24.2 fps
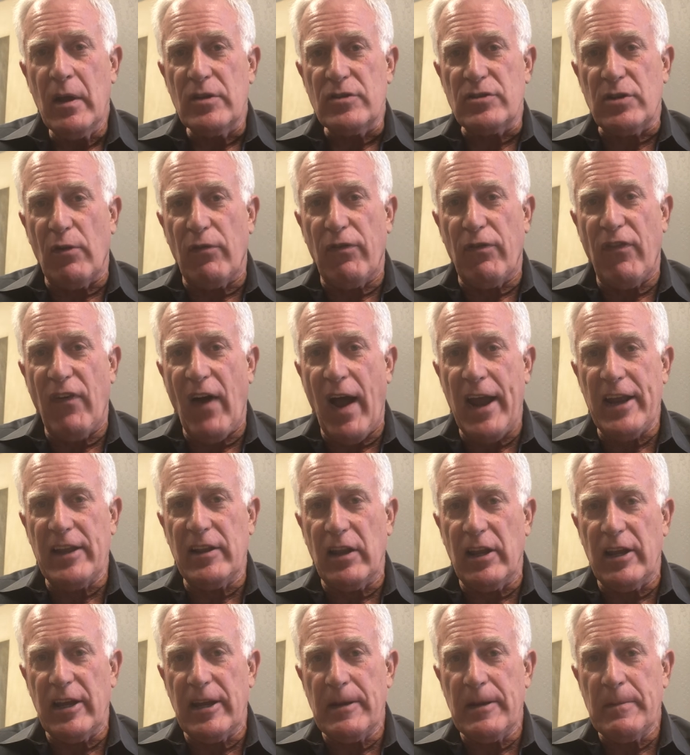So
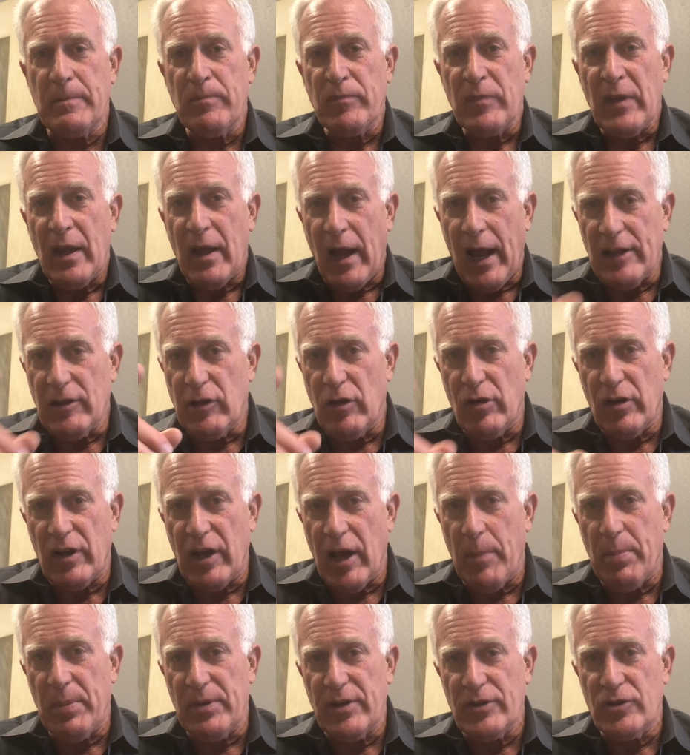finally, I look
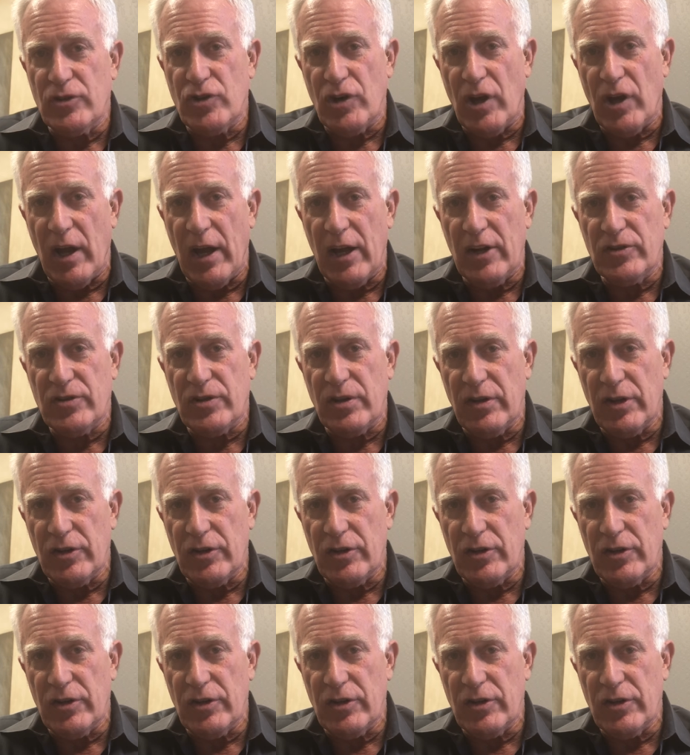up at the judge,